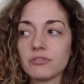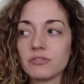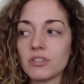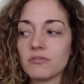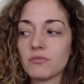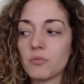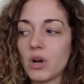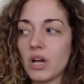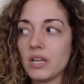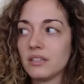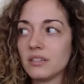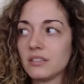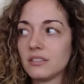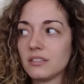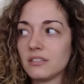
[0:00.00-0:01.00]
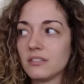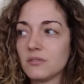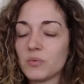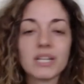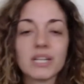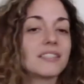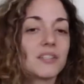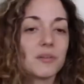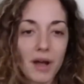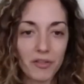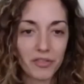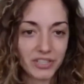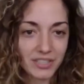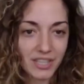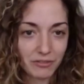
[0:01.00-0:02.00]
of what is it about
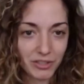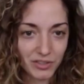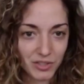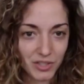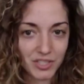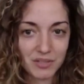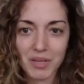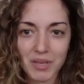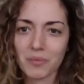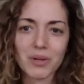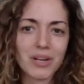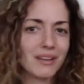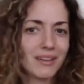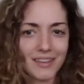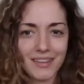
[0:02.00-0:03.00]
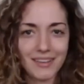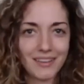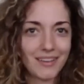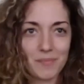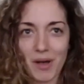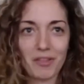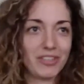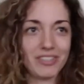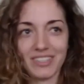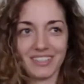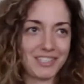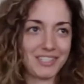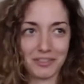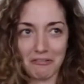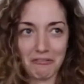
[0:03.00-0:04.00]
this that feels good to me and what about this like
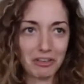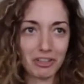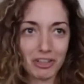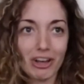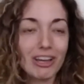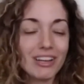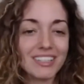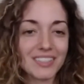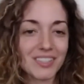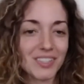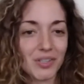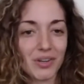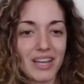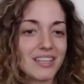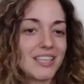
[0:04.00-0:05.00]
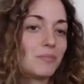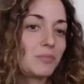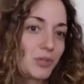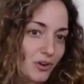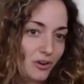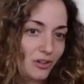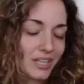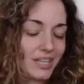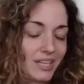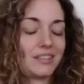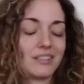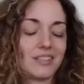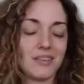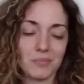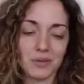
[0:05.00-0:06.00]
doesn't feel good. And so I keep journaling and
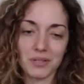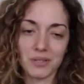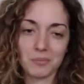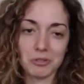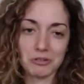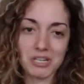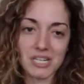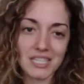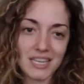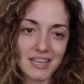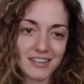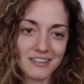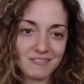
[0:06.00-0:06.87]
keep exploring that.